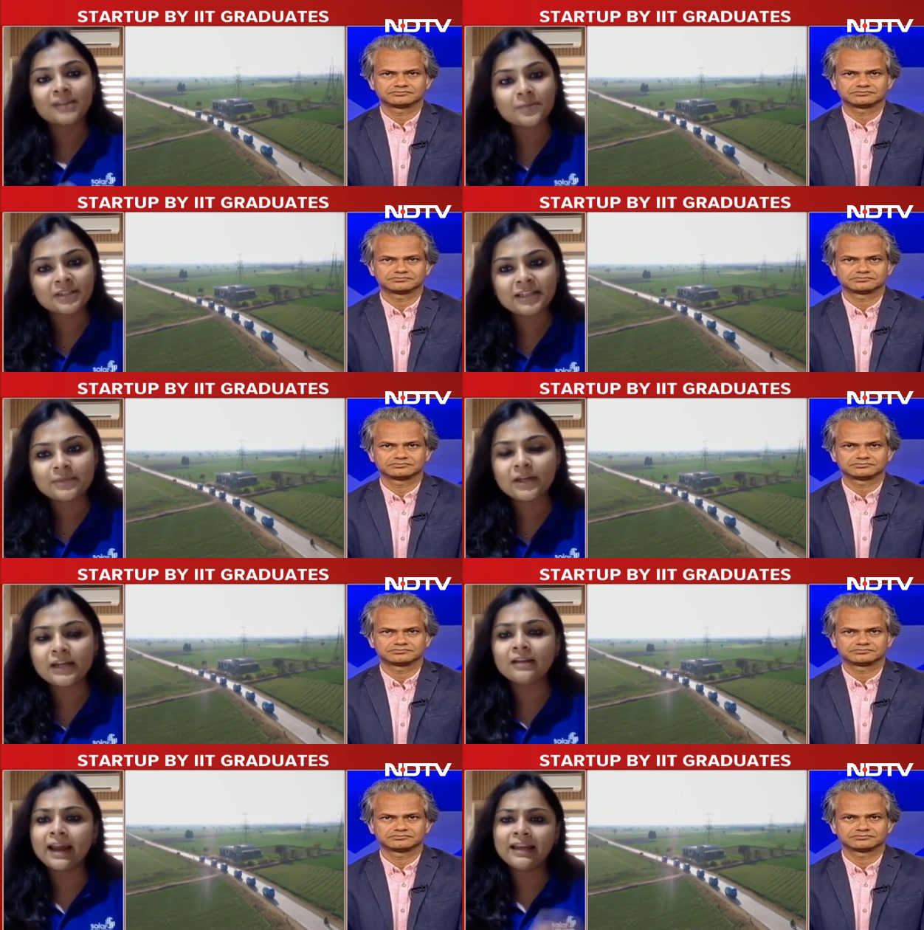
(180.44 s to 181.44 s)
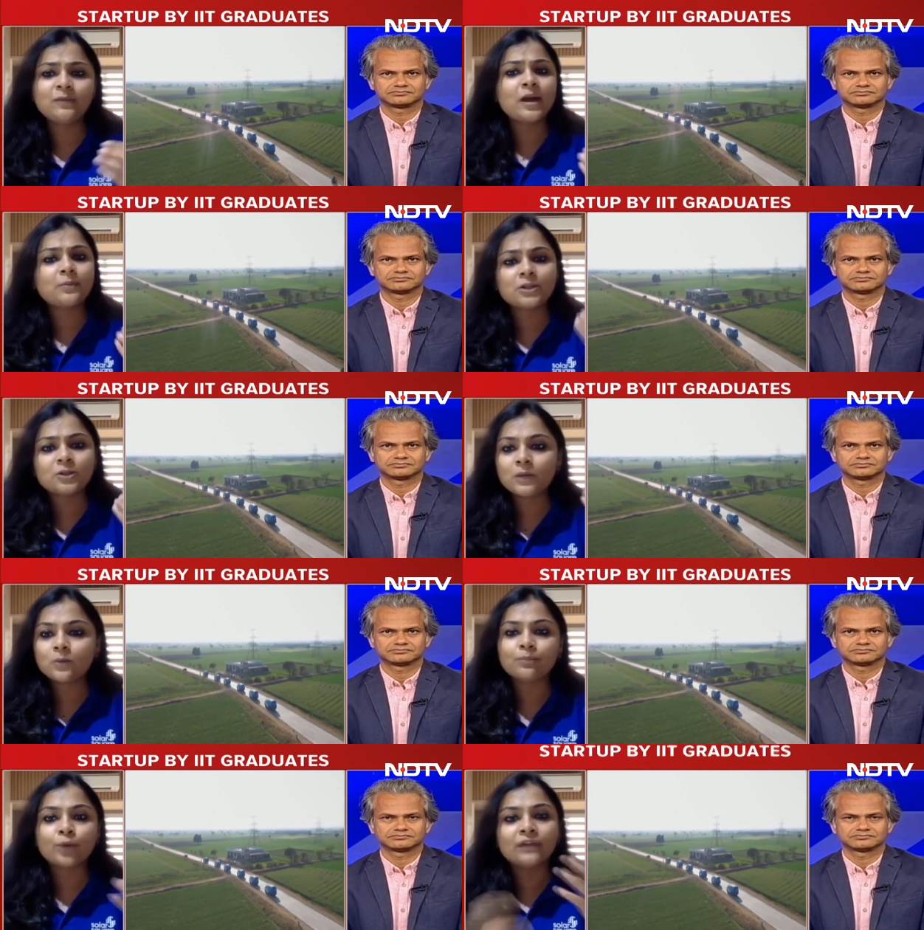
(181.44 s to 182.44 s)
Speaker 1: subsidies in anywhere between
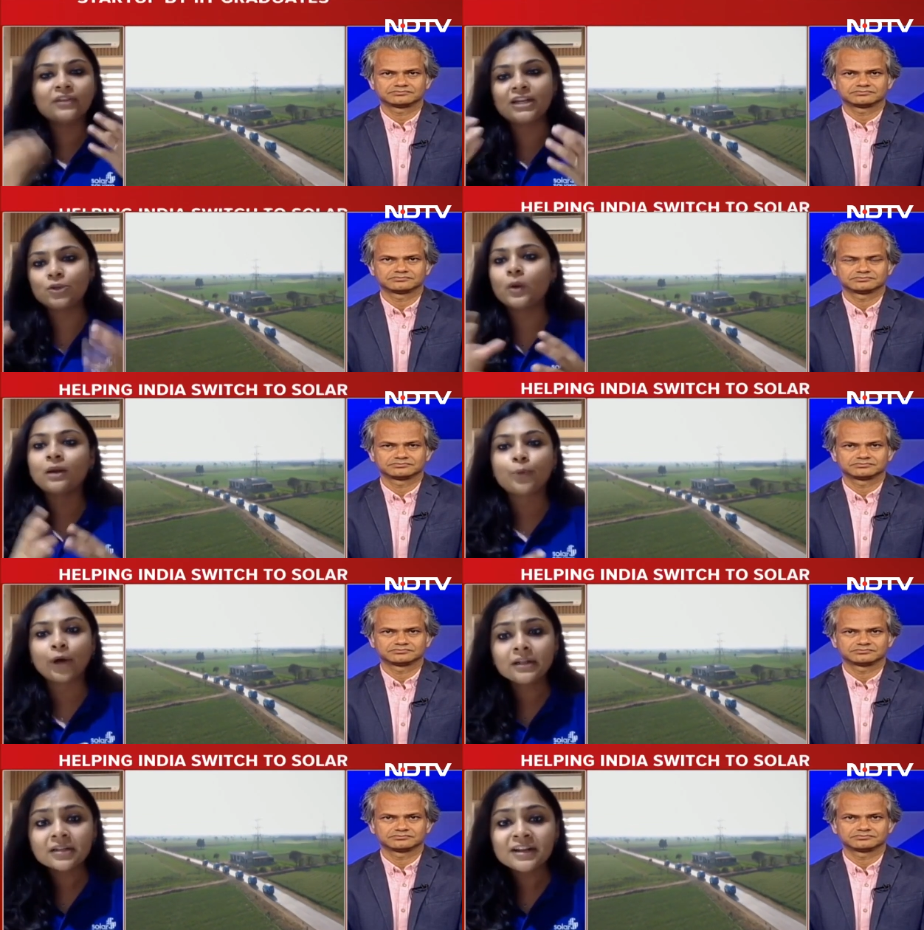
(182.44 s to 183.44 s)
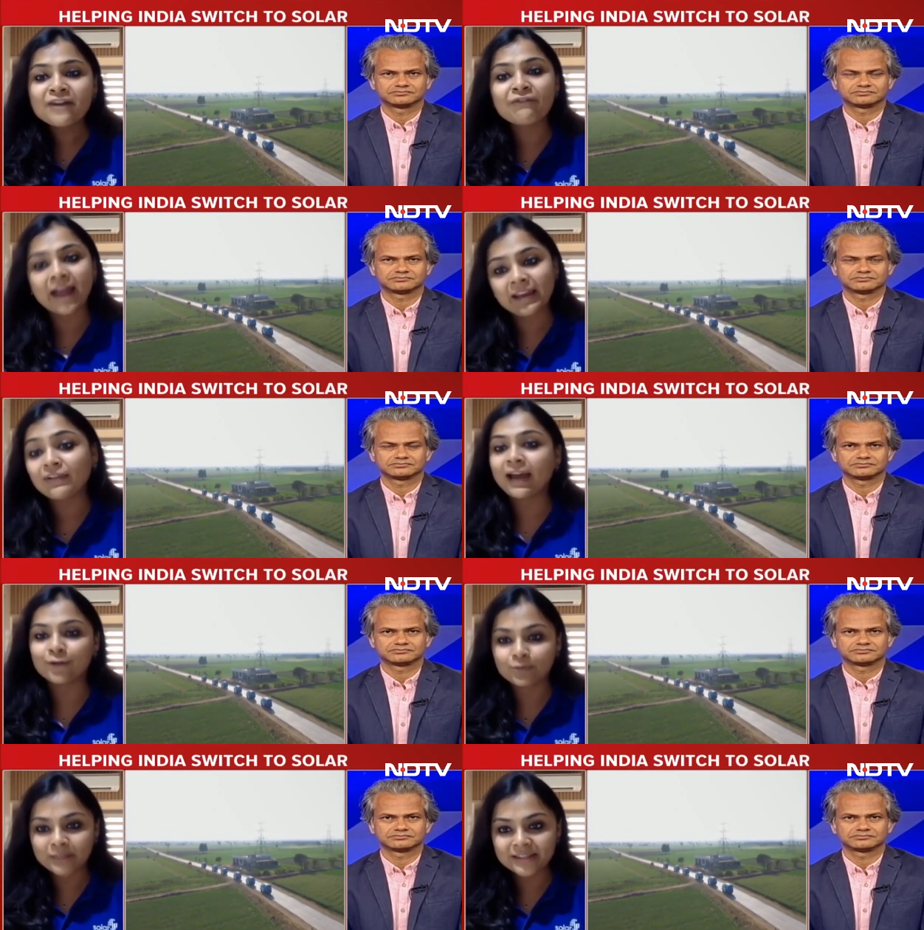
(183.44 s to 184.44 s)
1.3 to 1.5
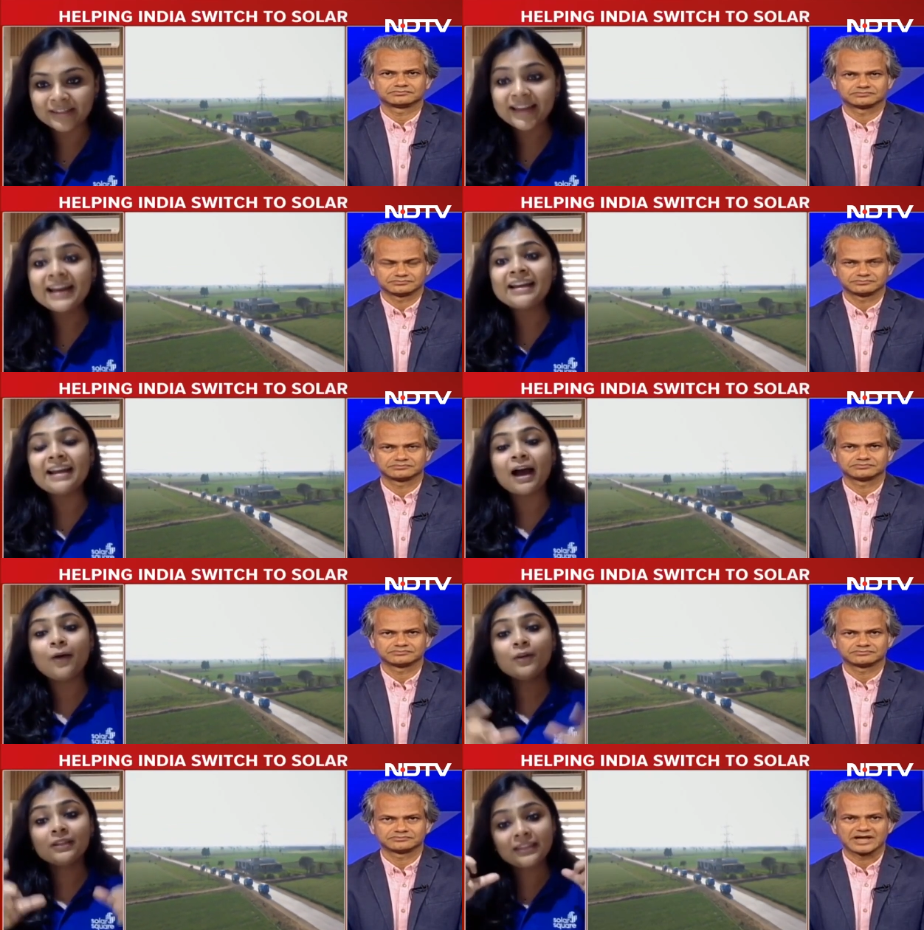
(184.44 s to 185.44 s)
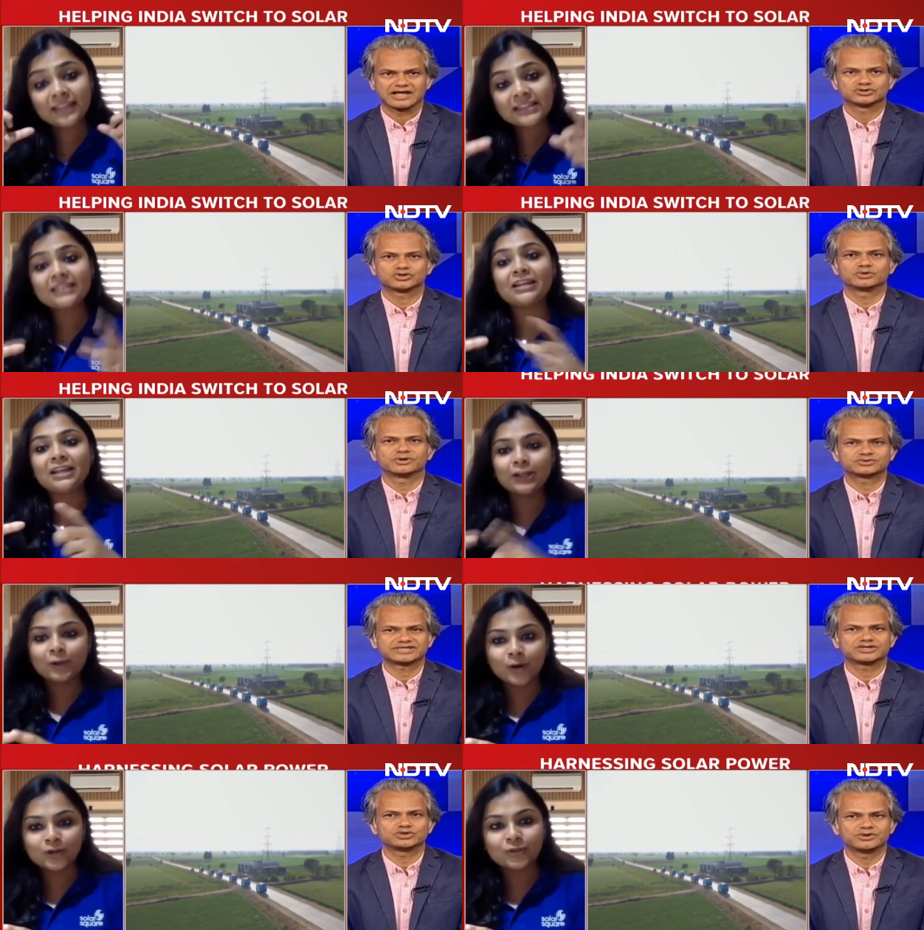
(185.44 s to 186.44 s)
lakh rupees.
Speaker 2: Now, this you
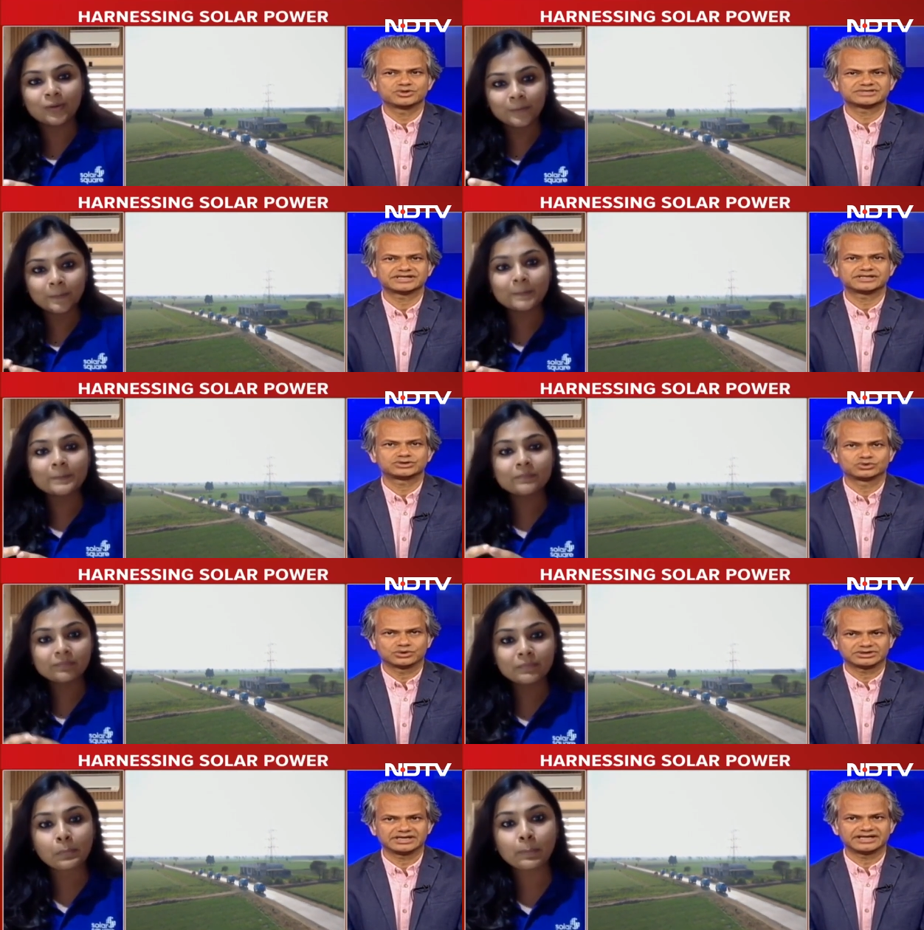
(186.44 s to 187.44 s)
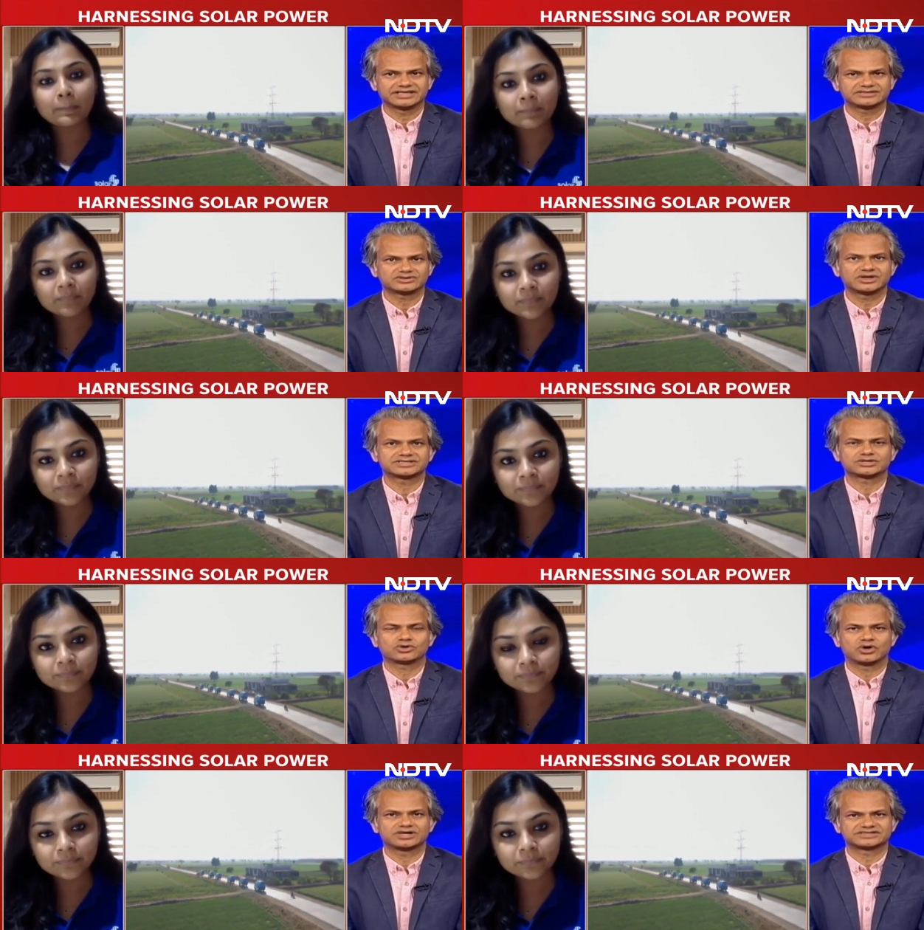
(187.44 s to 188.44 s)
mean to say the total installation
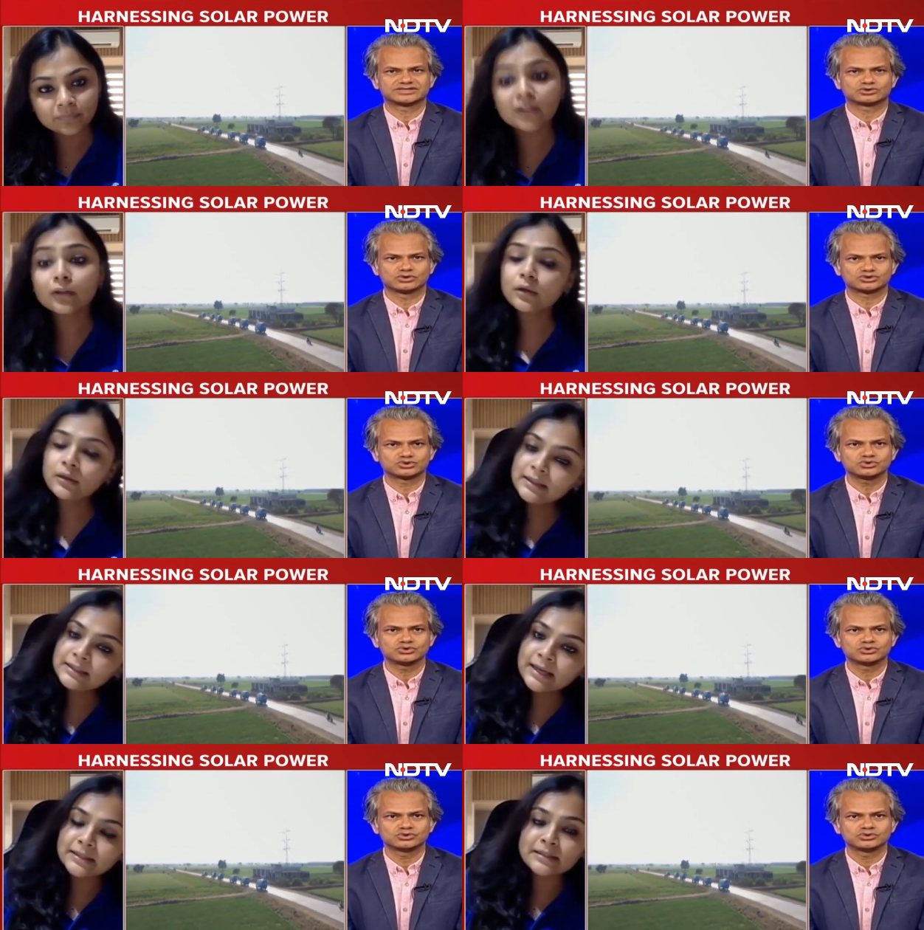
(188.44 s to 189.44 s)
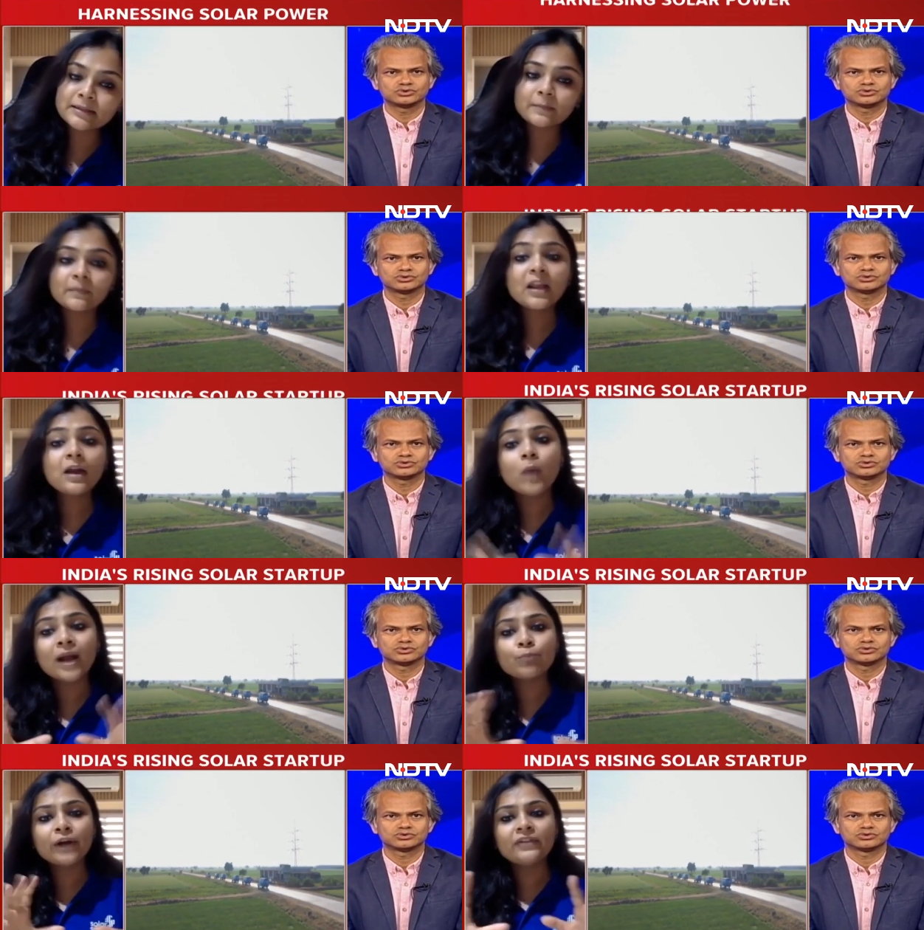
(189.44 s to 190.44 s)
cost is close to
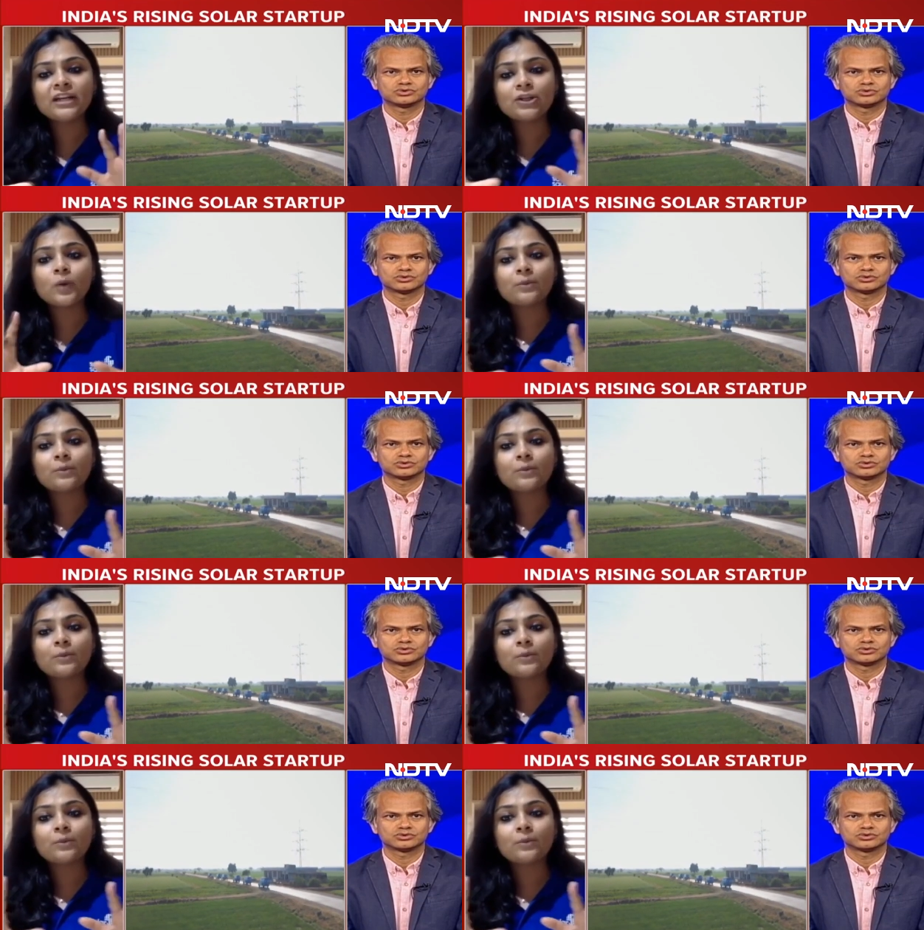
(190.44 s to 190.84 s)
Speaker 1: 1.3 to